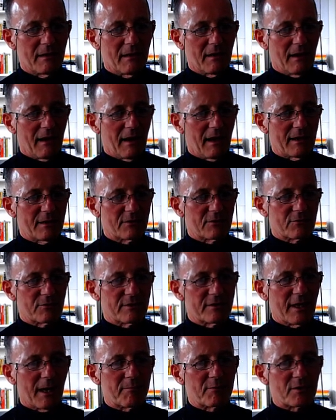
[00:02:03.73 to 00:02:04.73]
and
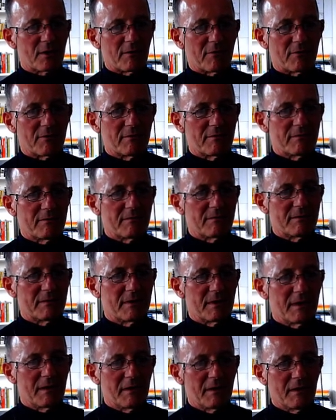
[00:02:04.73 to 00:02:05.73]
receptive.
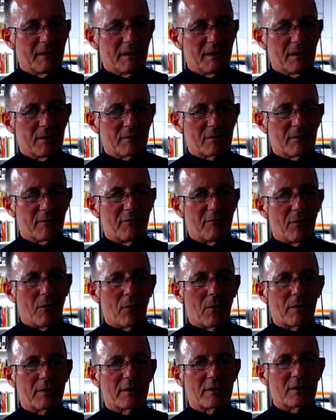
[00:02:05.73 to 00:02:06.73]
Here are
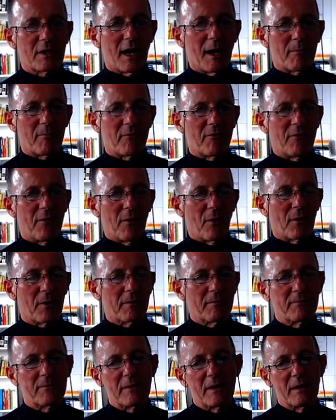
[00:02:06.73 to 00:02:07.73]
the top four
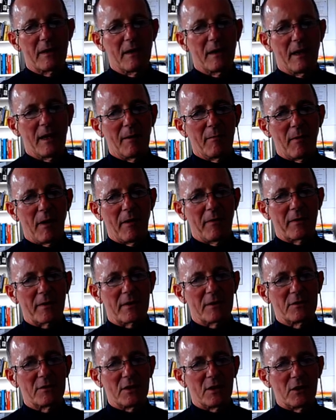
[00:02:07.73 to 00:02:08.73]
on the
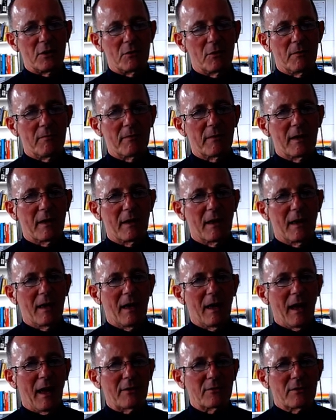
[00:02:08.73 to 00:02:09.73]
continuum.
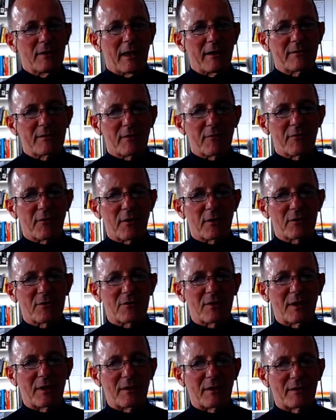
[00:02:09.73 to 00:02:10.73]
And so that's the first
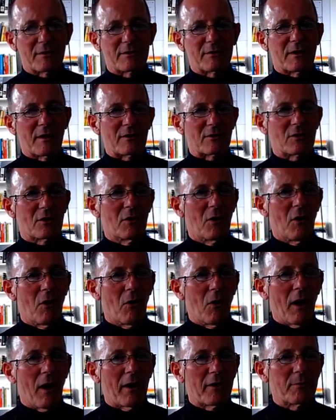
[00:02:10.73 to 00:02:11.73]
thing that
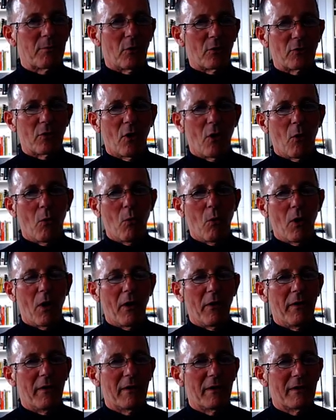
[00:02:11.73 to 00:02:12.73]
I suppose
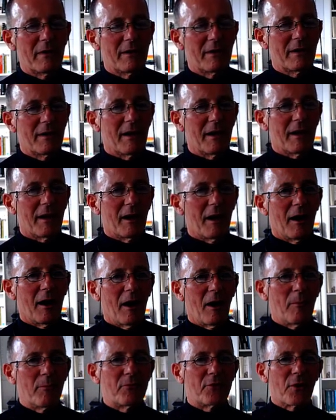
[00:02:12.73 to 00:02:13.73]
one
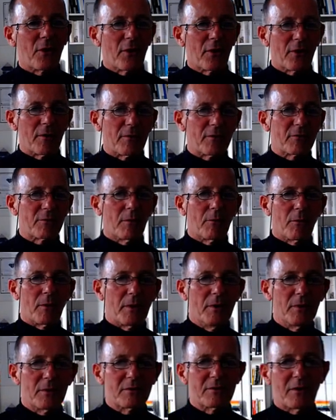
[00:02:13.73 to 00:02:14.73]
observes when
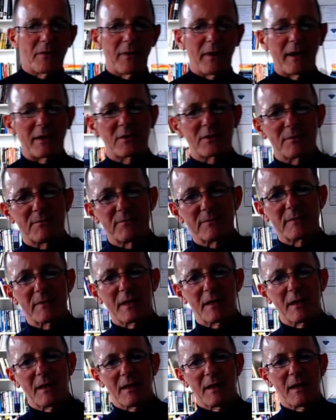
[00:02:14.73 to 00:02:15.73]
one looks at that.
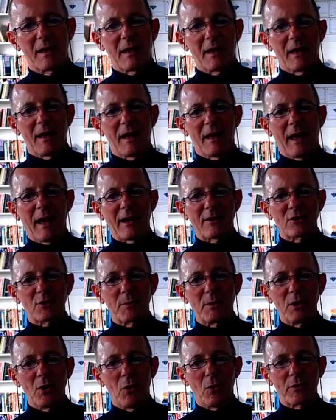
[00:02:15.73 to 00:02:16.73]
And so
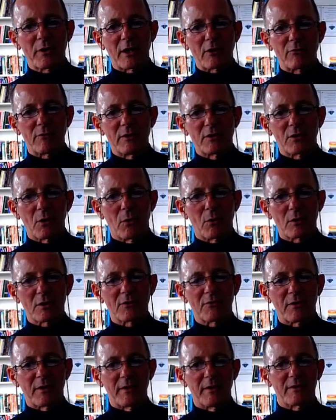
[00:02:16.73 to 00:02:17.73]
we know that
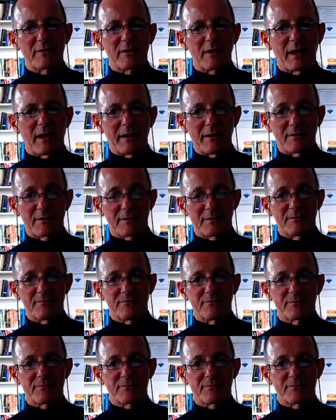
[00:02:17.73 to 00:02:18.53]
resourceful in this case